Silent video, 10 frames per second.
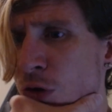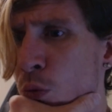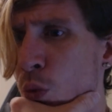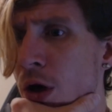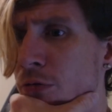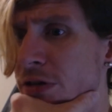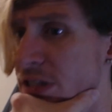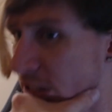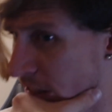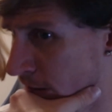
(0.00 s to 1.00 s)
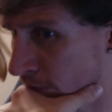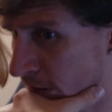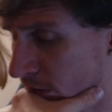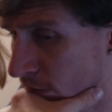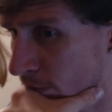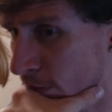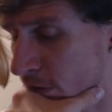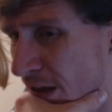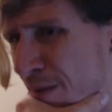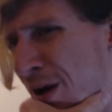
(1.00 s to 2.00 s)
well received as the
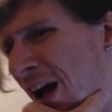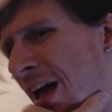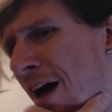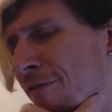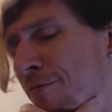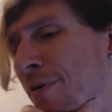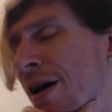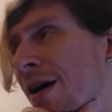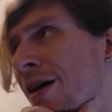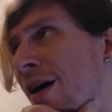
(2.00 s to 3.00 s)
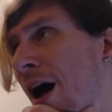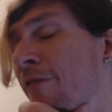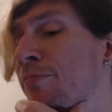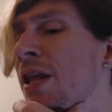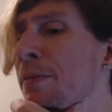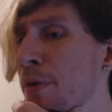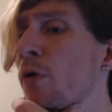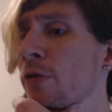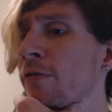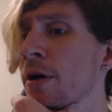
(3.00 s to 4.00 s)
first game. I've played
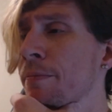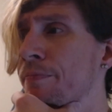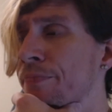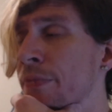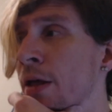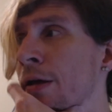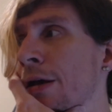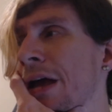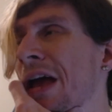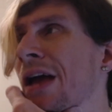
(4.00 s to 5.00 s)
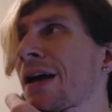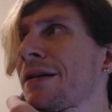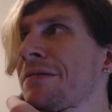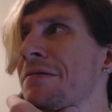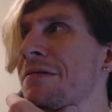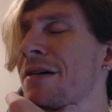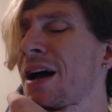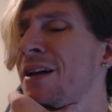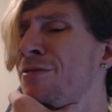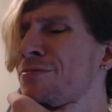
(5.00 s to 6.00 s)
both of them, and
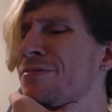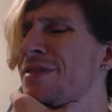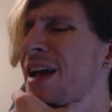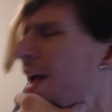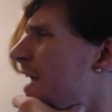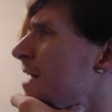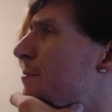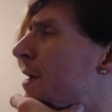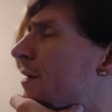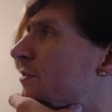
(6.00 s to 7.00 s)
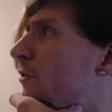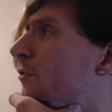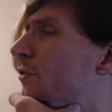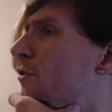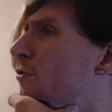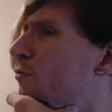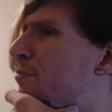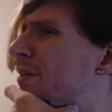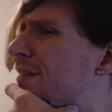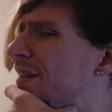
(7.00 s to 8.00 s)
I don't hate Mech Assault 2,
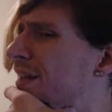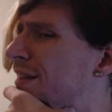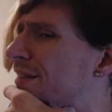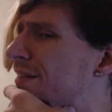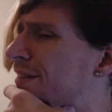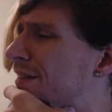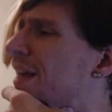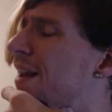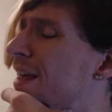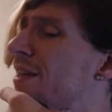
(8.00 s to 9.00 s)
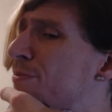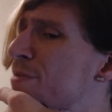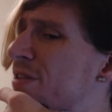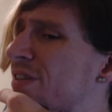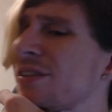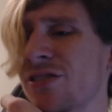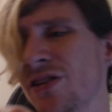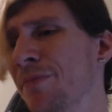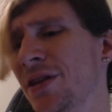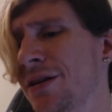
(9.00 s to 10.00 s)
but it is missing
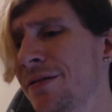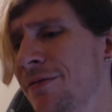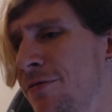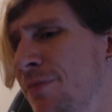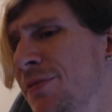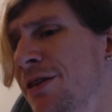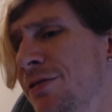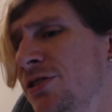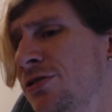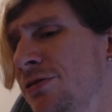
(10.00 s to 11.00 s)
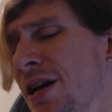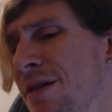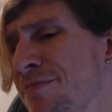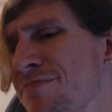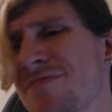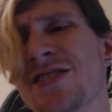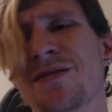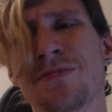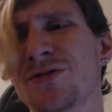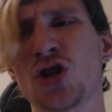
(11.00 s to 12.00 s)
something from the original game.
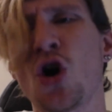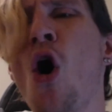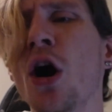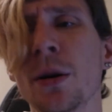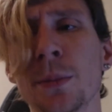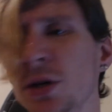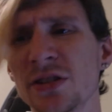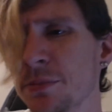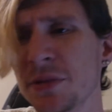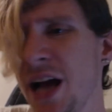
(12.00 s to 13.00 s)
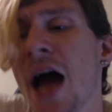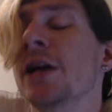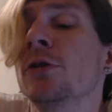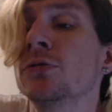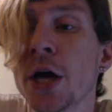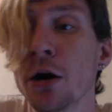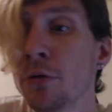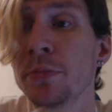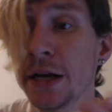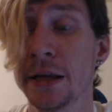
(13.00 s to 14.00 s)
Some charm or something. I don't know,
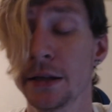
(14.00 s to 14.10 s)
but